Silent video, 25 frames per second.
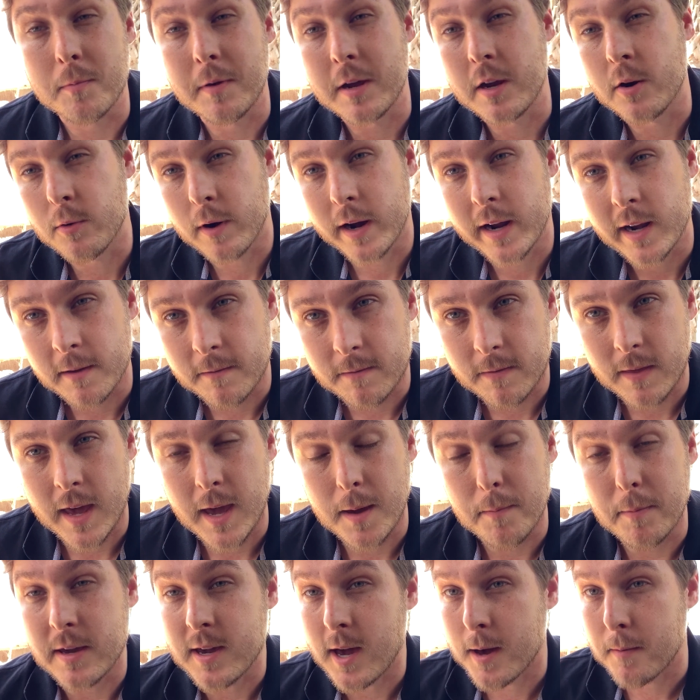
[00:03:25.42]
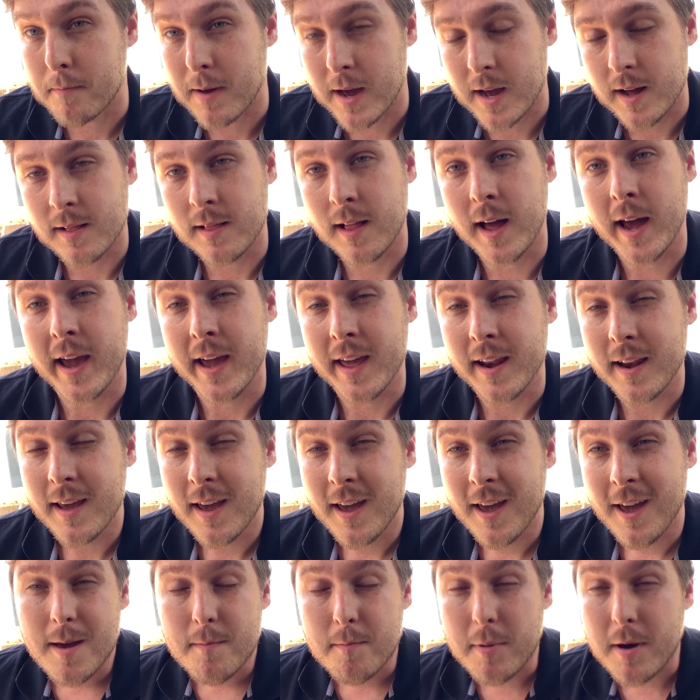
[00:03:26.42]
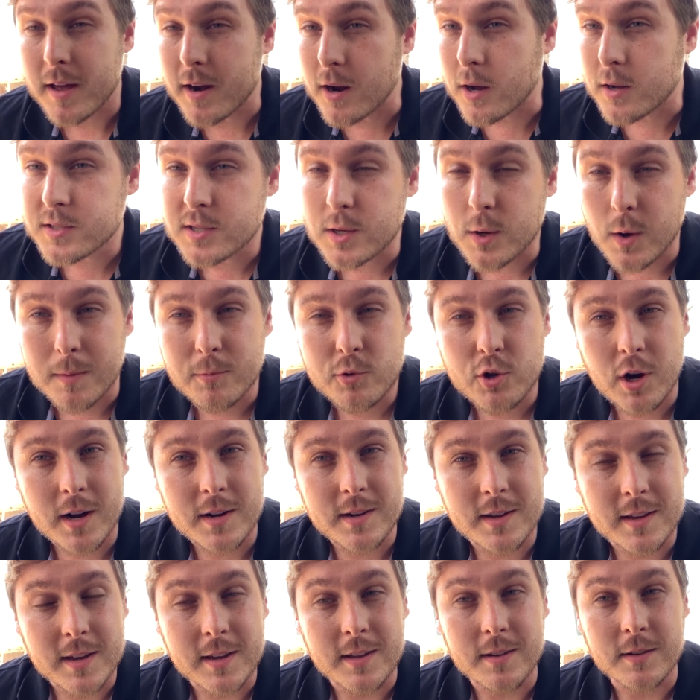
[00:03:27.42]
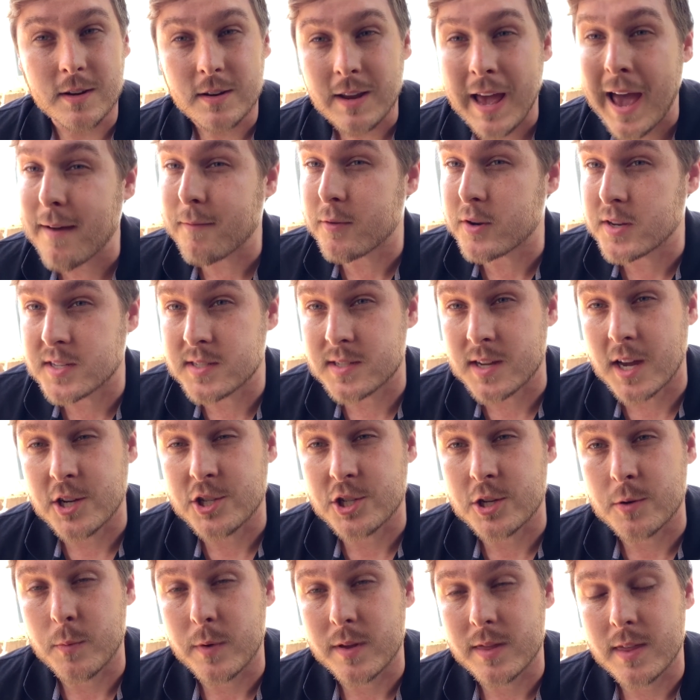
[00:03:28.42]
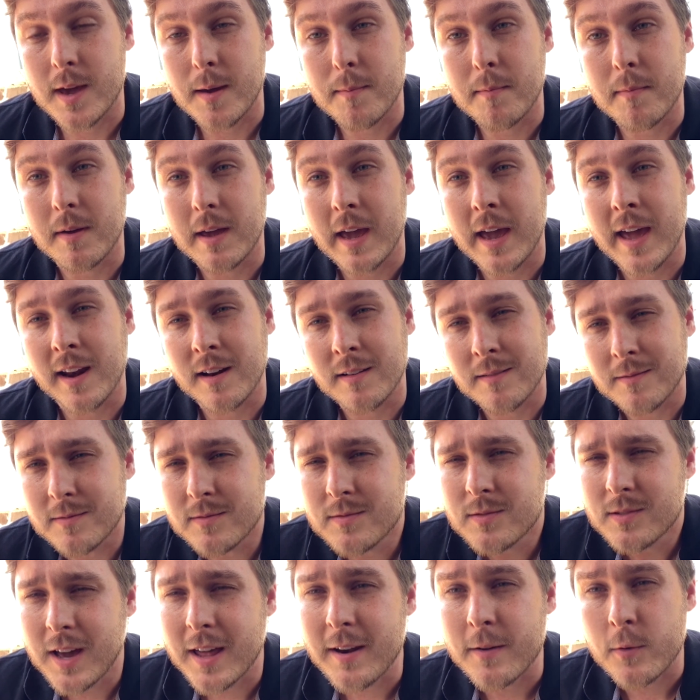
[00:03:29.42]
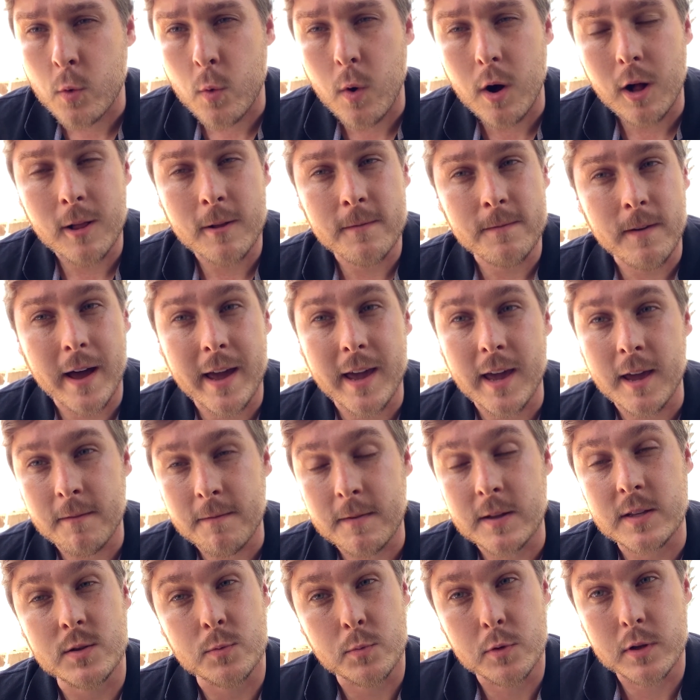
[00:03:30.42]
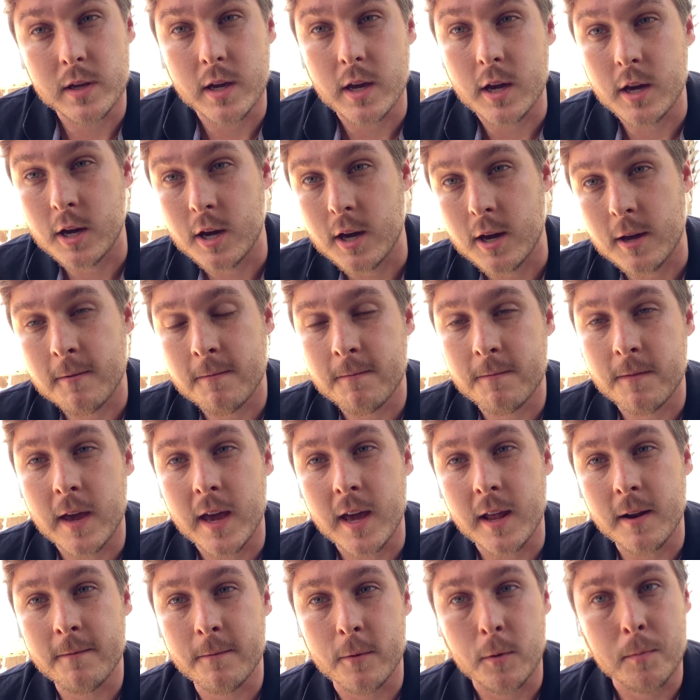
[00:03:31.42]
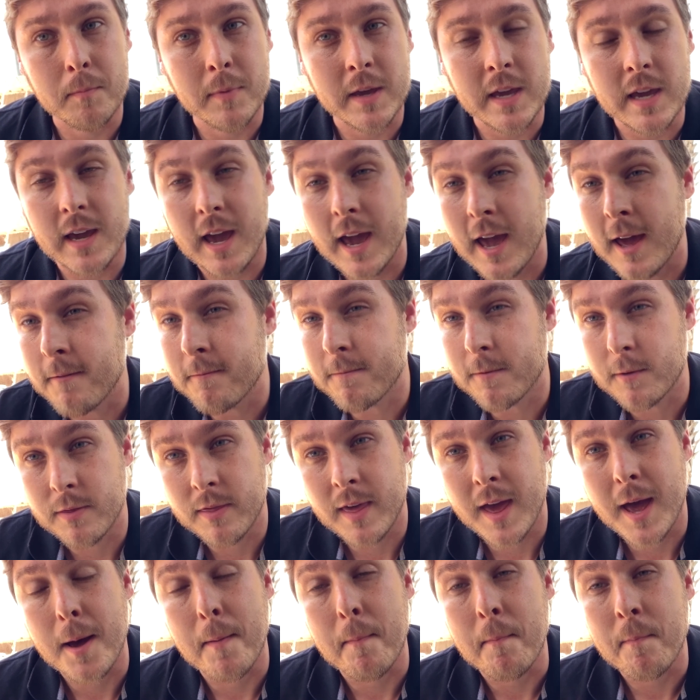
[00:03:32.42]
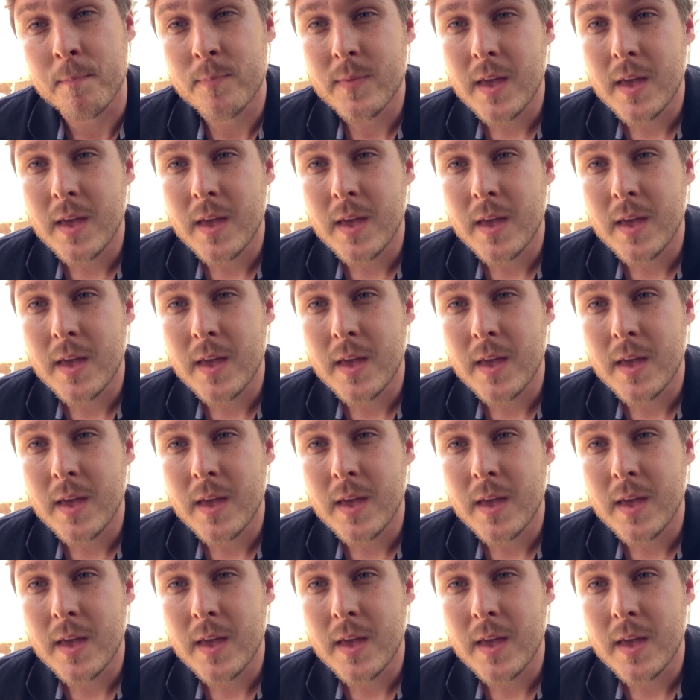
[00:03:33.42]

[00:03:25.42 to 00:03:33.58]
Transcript: be great if they become my client, but also I'm trying to have a discussion with them and kind of qualify if it's really a good fit for me and for them.